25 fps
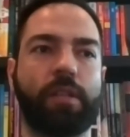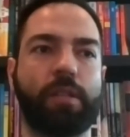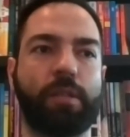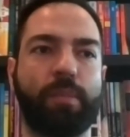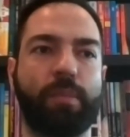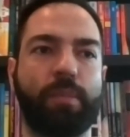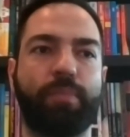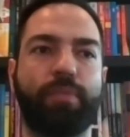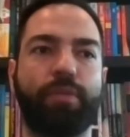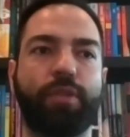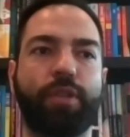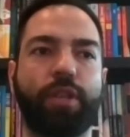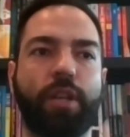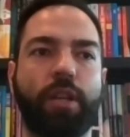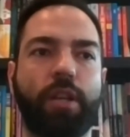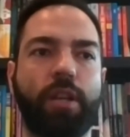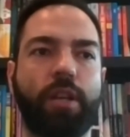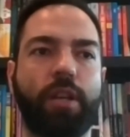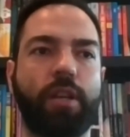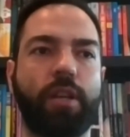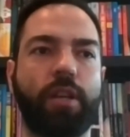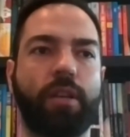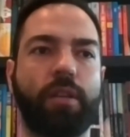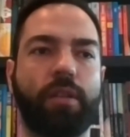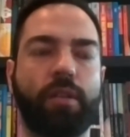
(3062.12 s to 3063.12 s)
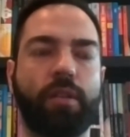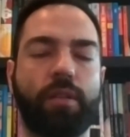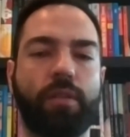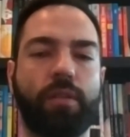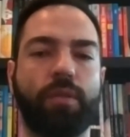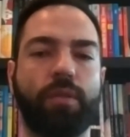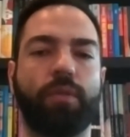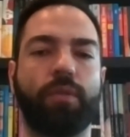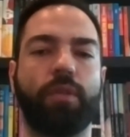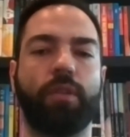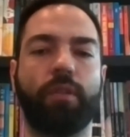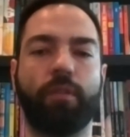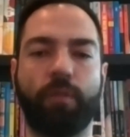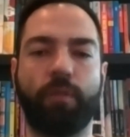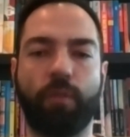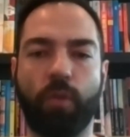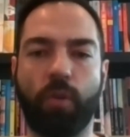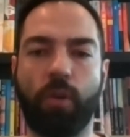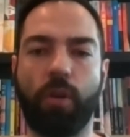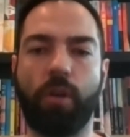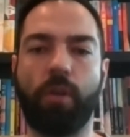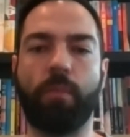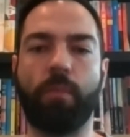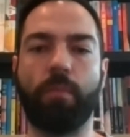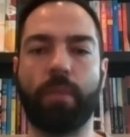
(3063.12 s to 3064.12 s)
is pretty
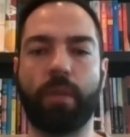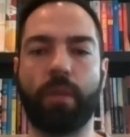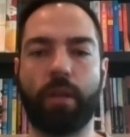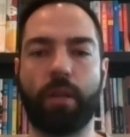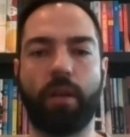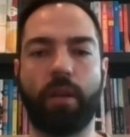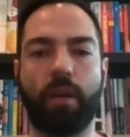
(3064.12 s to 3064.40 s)
uniform.